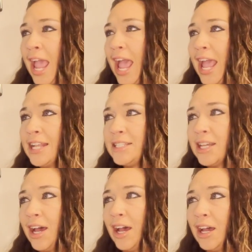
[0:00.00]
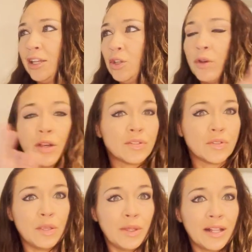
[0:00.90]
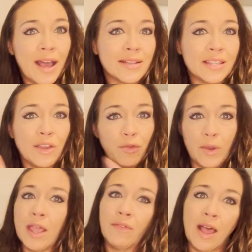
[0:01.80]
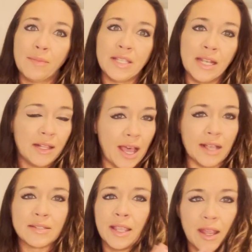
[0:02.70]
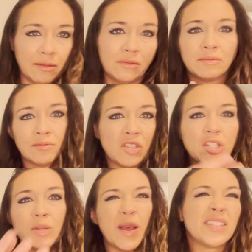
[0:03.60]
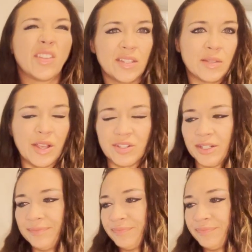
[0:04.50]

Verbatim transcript: And uh, you can also see me in class if we have labs in class. Again, just depends on the semester.